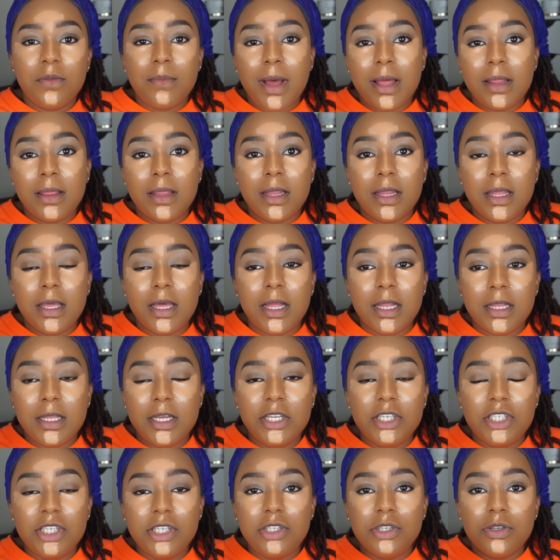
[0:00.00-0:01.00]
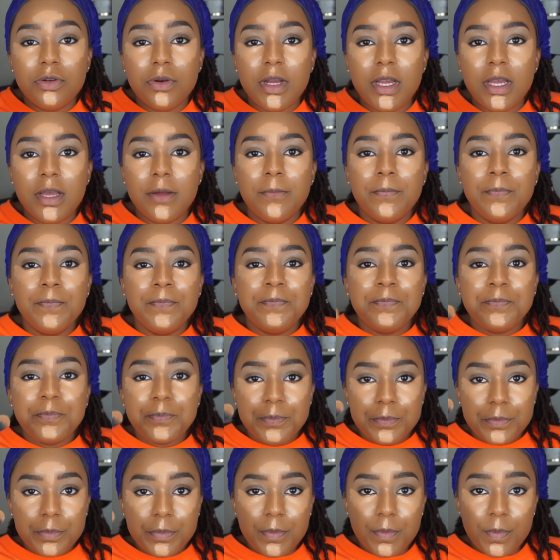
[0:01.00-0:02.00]
with my Lily Galici trick,
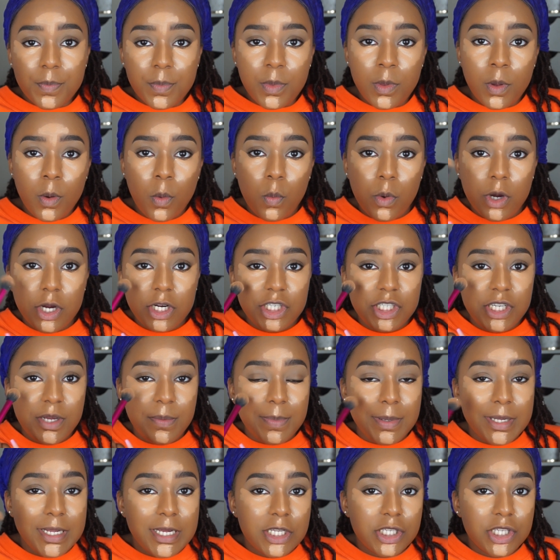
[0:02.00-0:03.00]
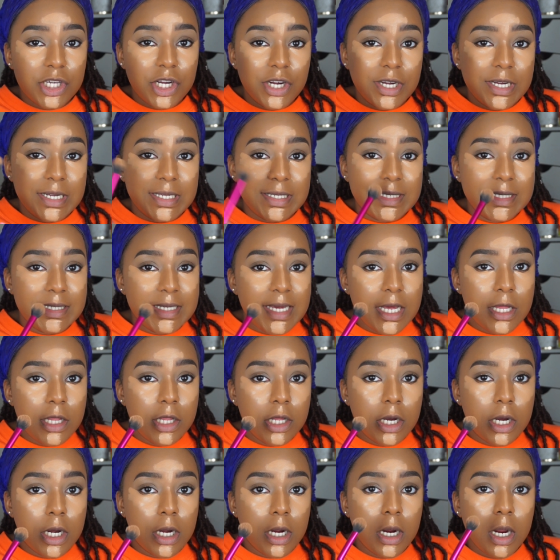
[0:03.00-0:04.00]
where she blends her
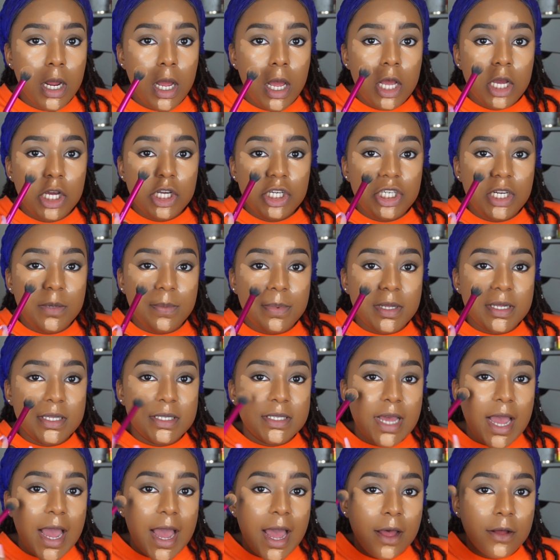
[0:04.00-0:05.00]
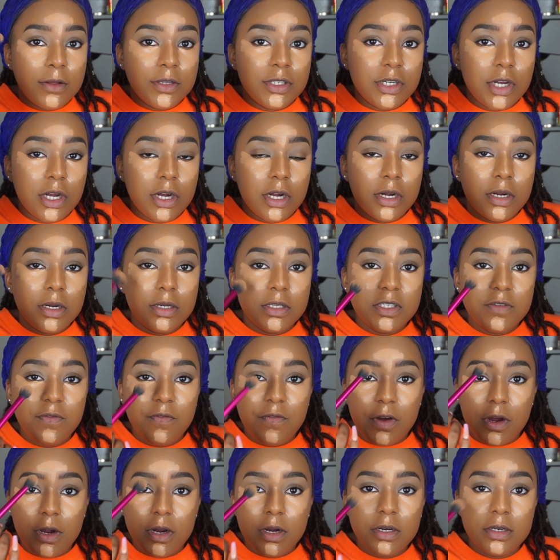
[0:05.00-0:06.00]
concealer, she blends the outskirts
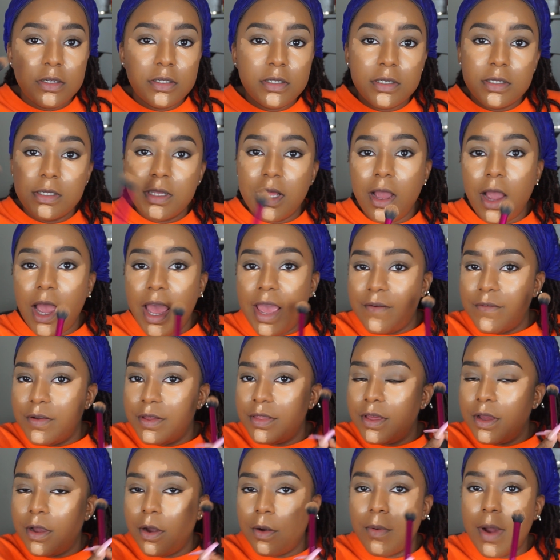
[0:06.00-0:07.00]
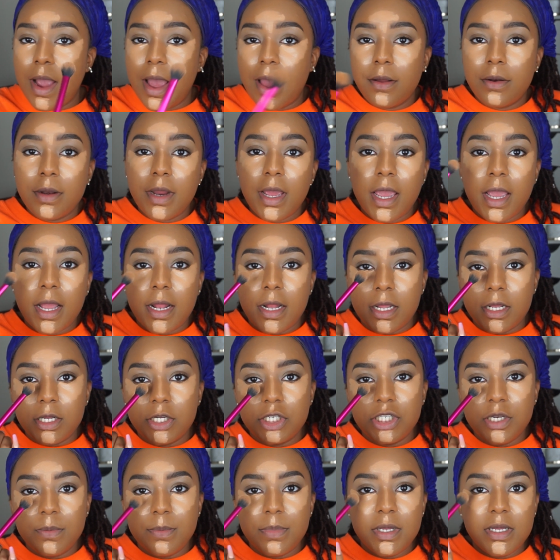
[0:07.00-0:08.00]
first, everything around it, and
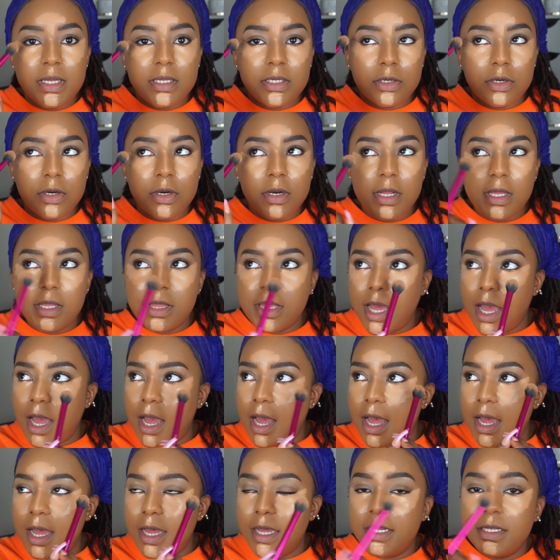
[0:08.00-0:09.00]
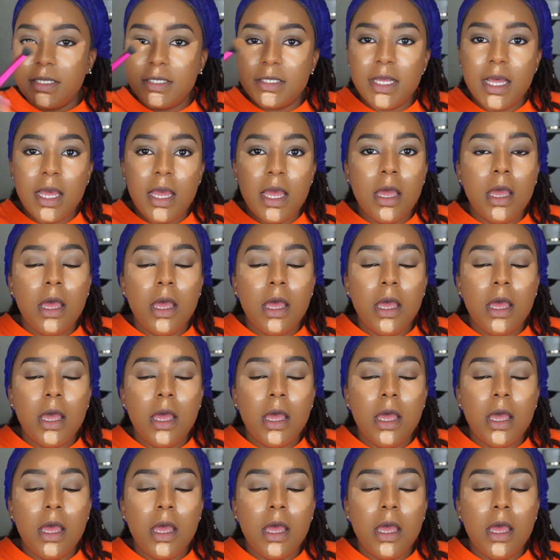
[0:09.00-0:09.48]
then she blends underneath the eyes.